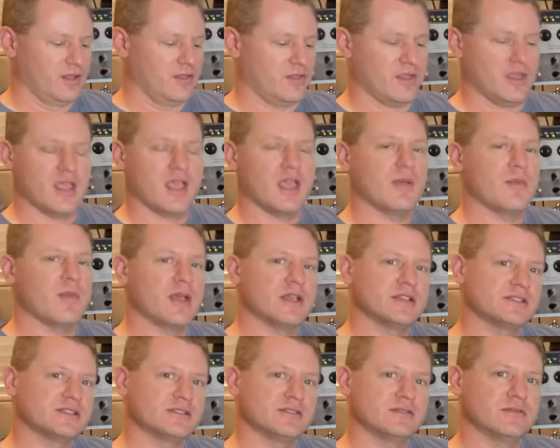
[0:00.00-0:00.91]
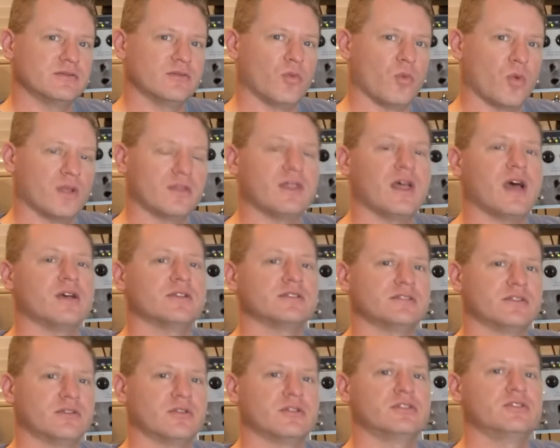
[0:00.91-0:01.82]
the EMS
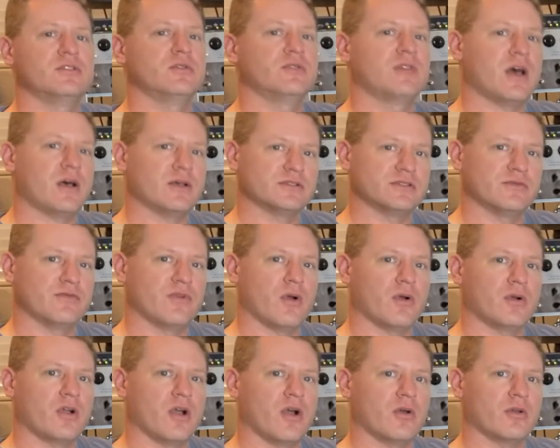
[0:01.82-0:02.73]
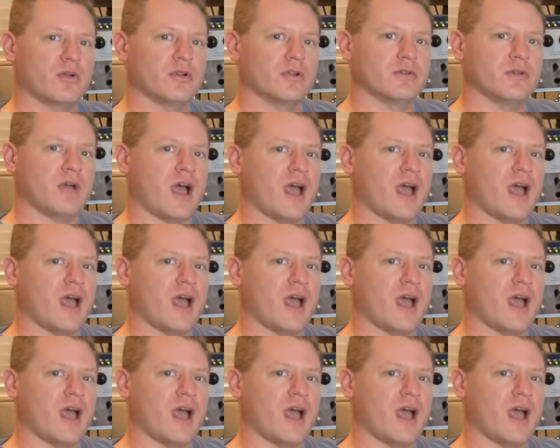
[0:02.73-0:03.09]
1000 or 2000 vocoder.